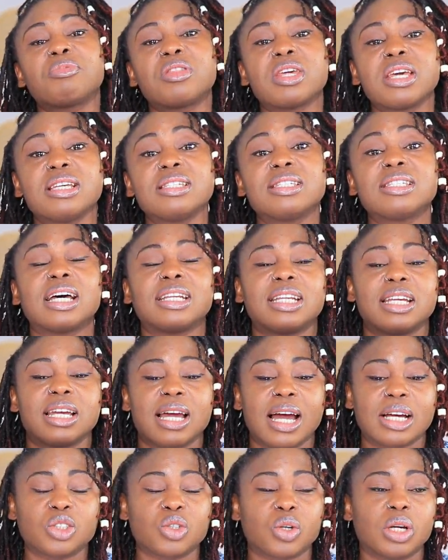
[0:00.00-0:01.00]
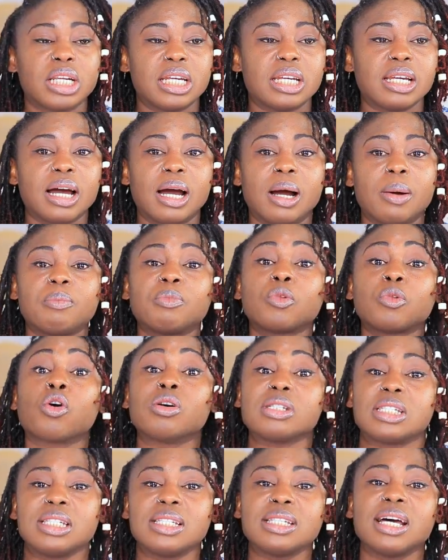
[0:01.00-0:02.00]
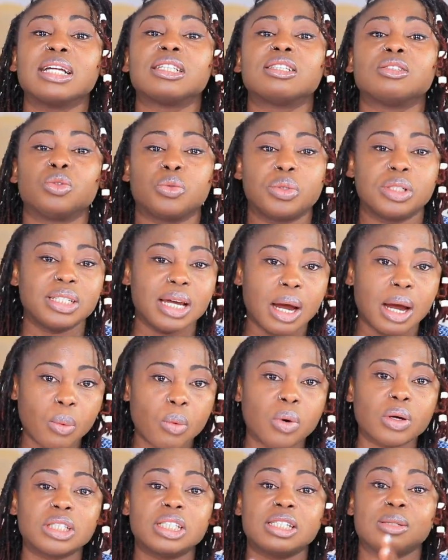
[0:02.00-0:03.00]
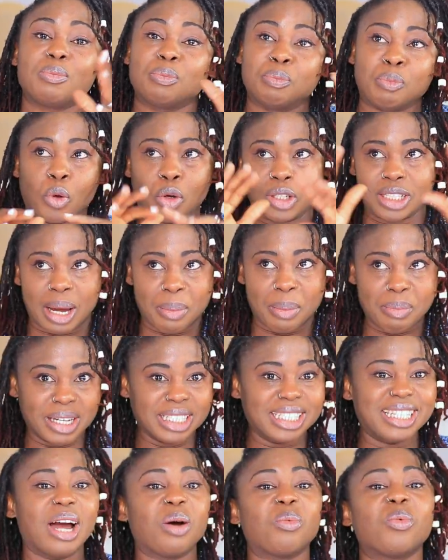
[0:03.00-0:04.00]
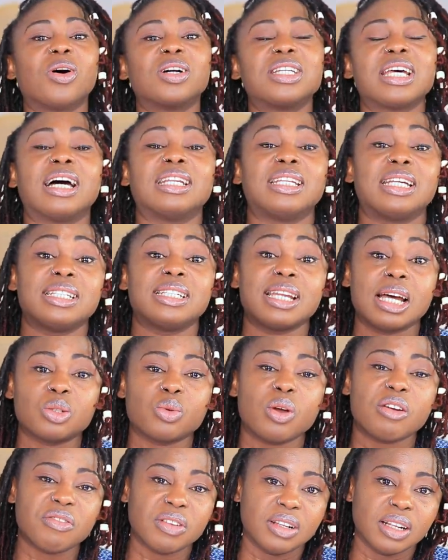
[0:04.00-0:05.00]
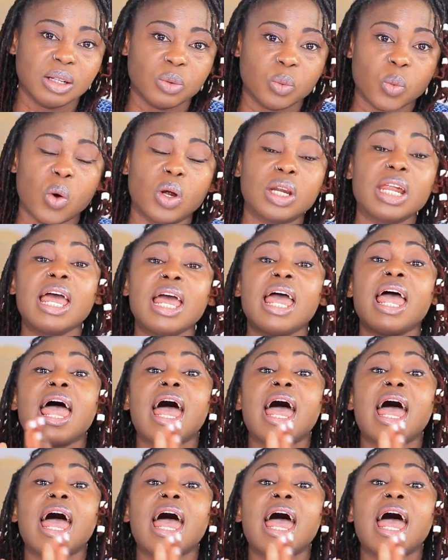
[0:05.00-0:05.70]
things that they actually considered during the award, those that made the award, and then that's why Finland won.